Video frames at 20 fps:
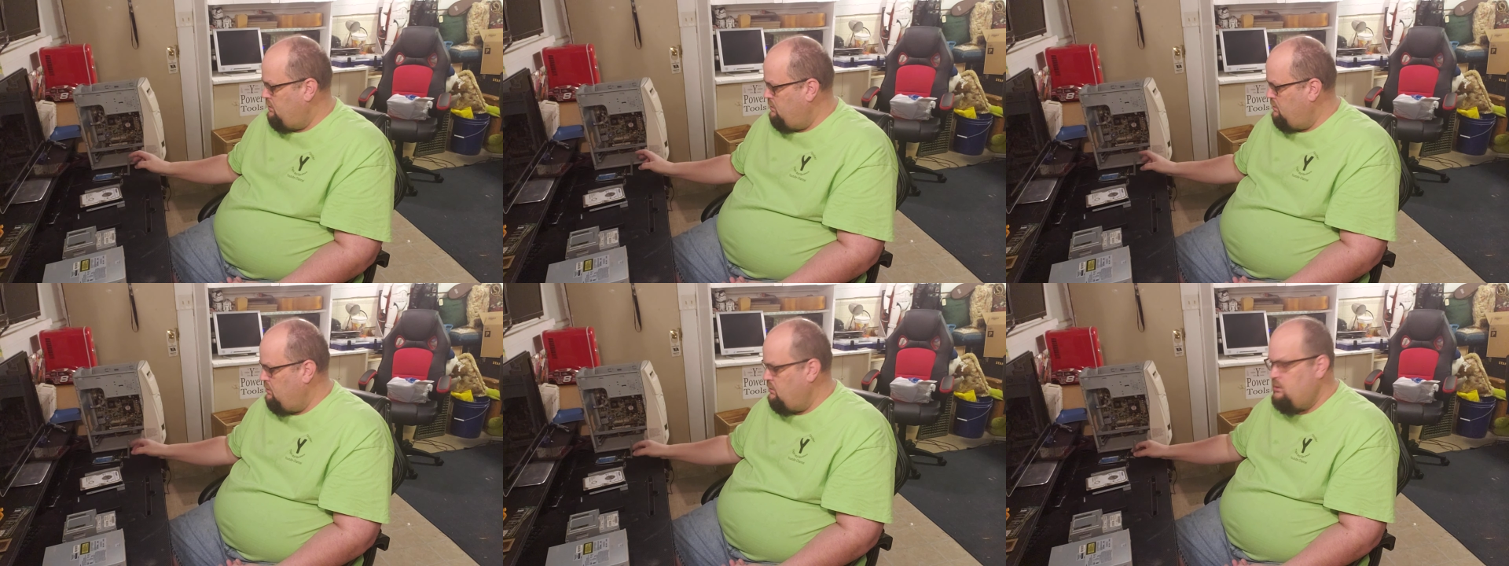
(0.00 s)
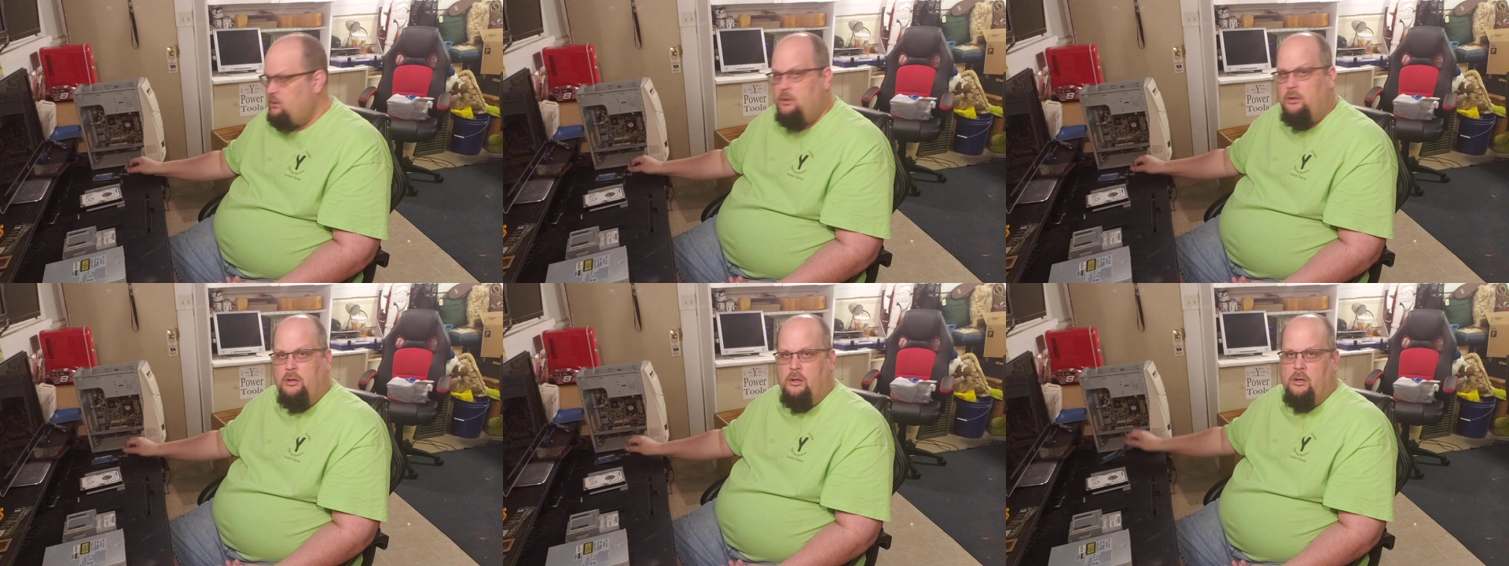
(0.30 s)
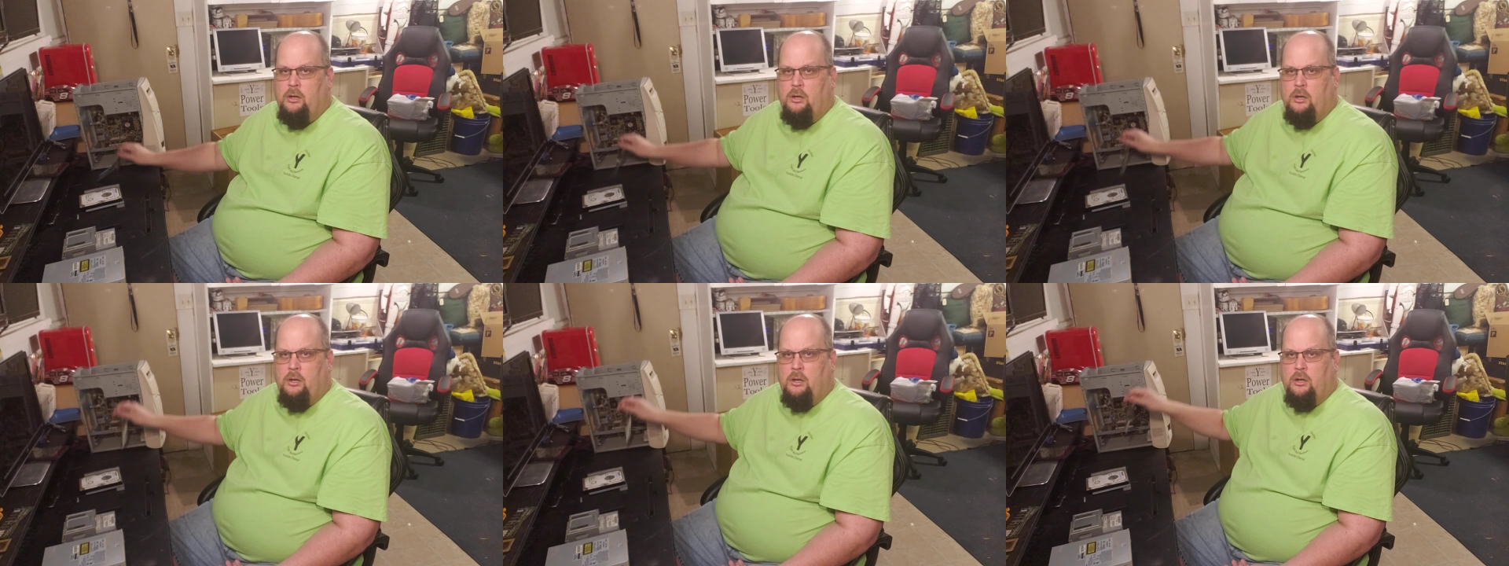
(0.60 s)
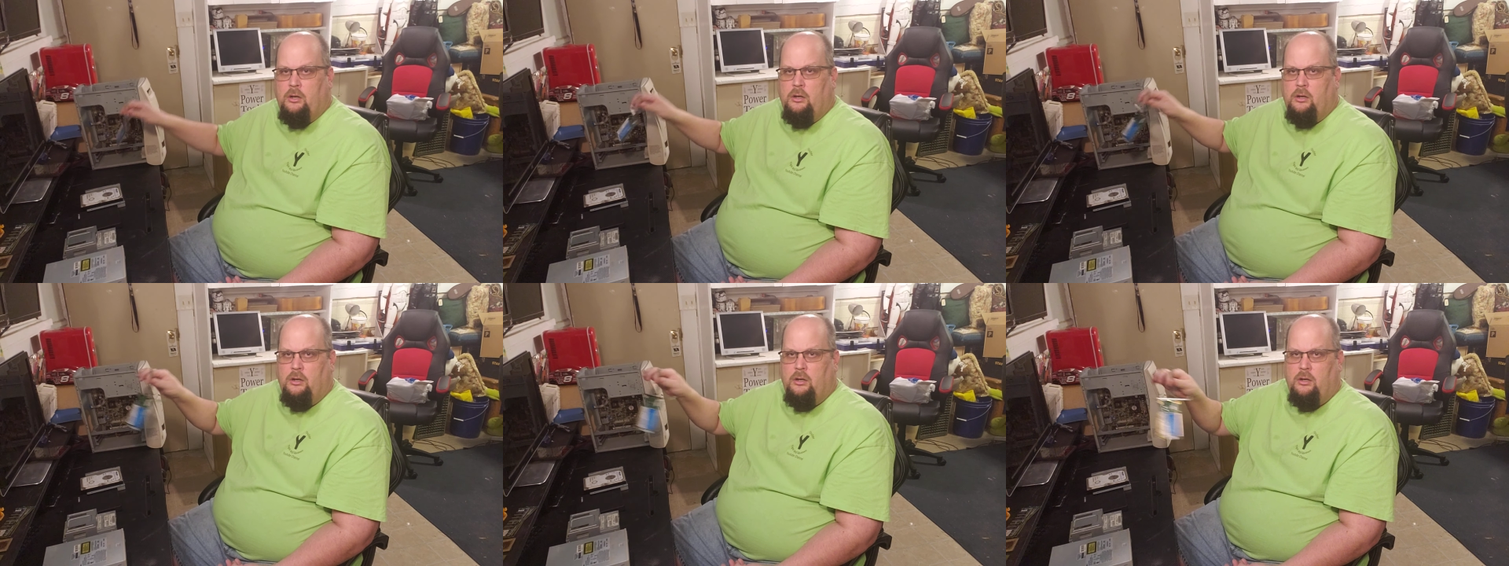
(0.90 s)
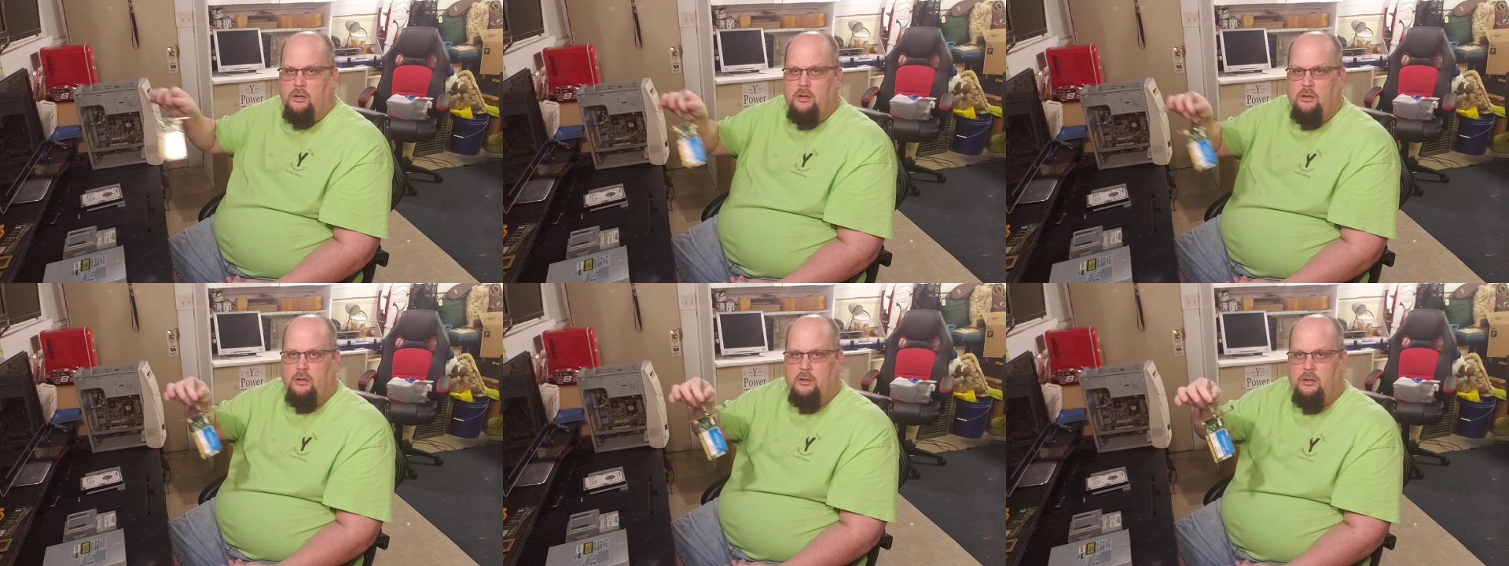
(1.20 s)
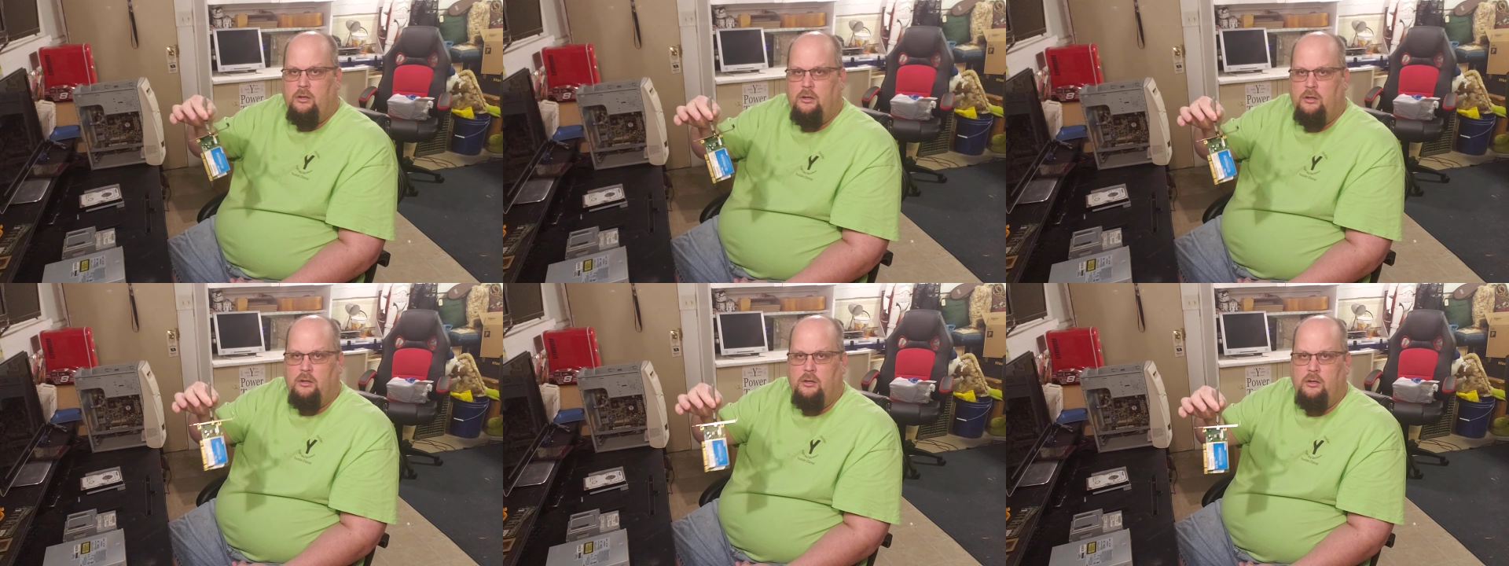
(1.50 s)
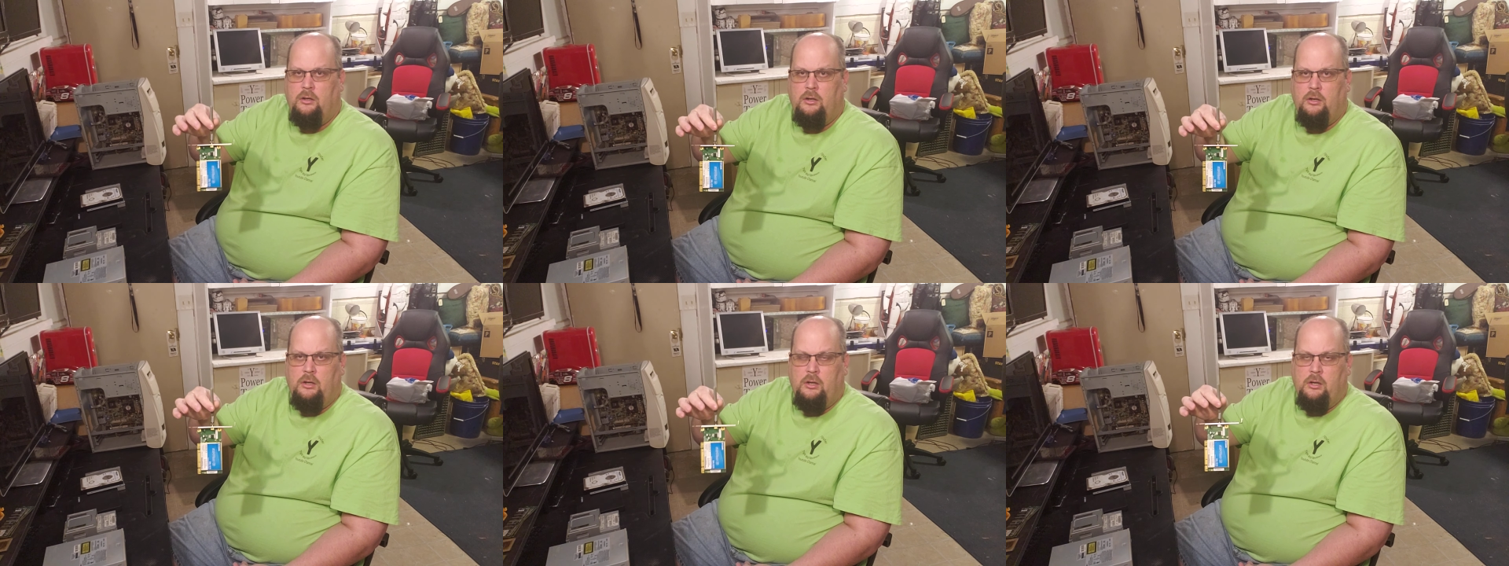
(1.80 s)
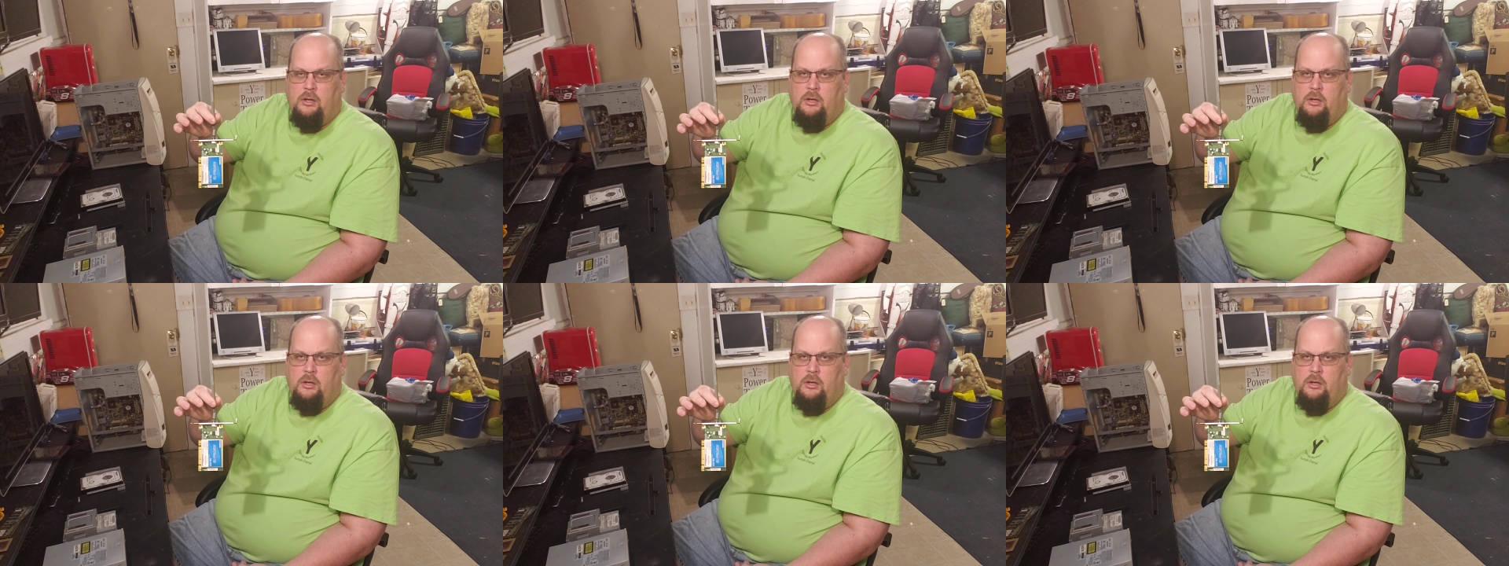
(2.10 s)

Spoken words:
(no one is talking)